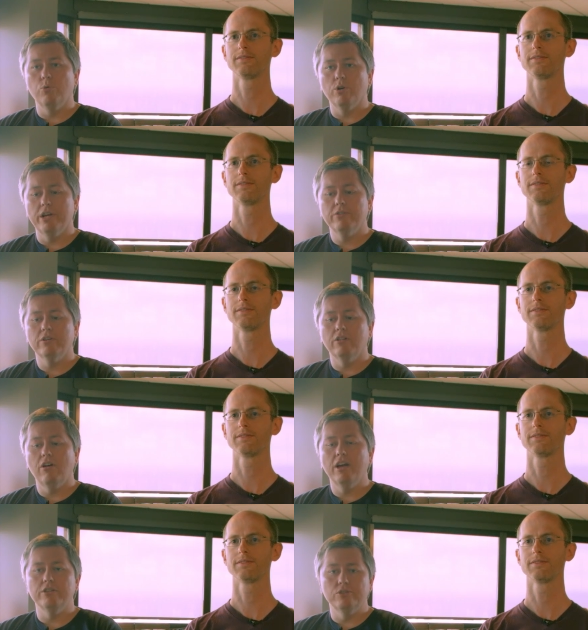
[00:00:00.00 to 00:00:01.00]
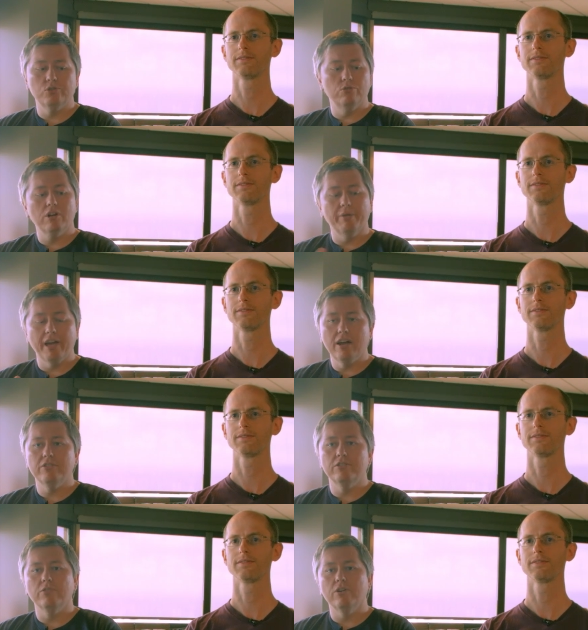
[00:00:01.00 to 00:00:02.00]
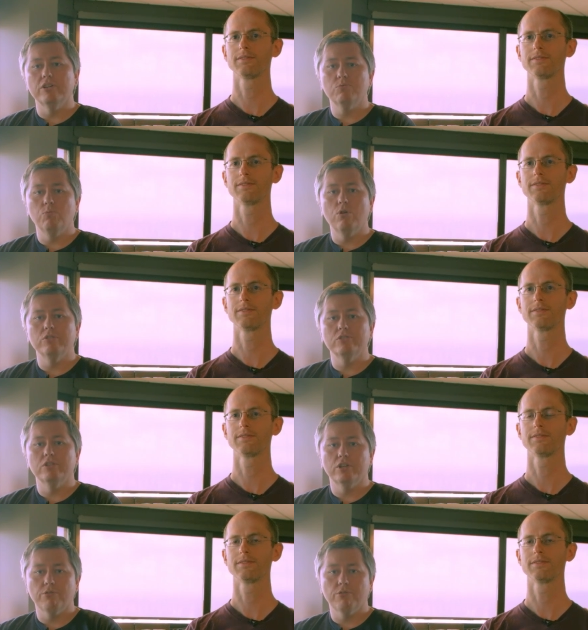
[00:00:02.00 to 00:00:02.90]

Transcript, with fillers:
Speaker 1: Whatever light you saw coming out of the device was the